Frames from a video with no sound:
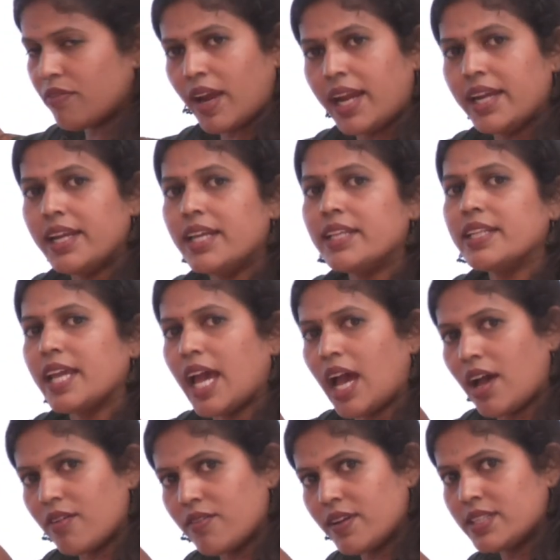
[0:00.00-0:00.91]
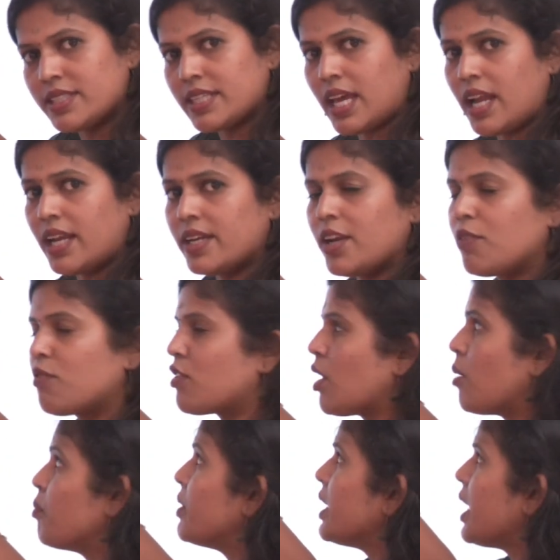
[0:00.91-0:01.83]
finding the average salary
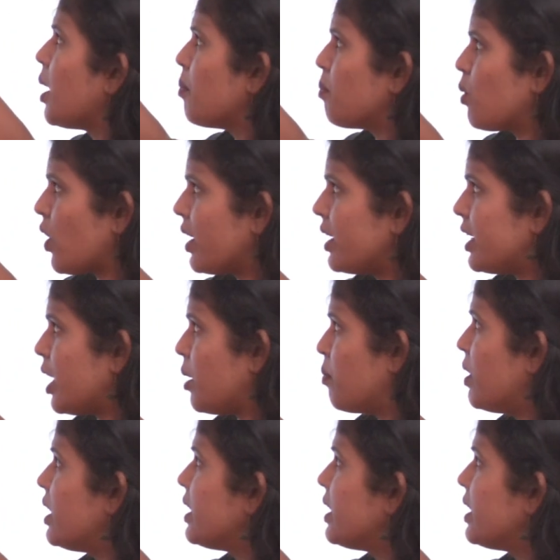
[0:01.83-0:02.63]
from the employee table,